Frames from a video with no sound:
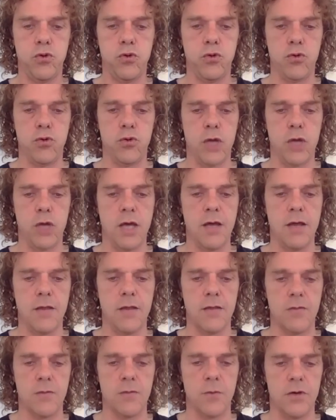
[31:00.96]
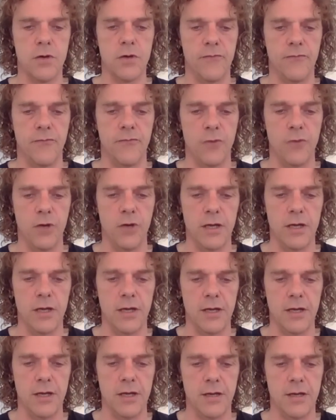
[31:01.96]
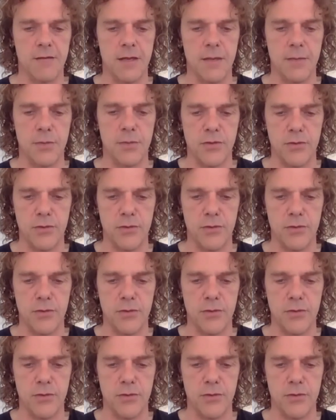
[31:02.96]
Last one, fully in as deep as you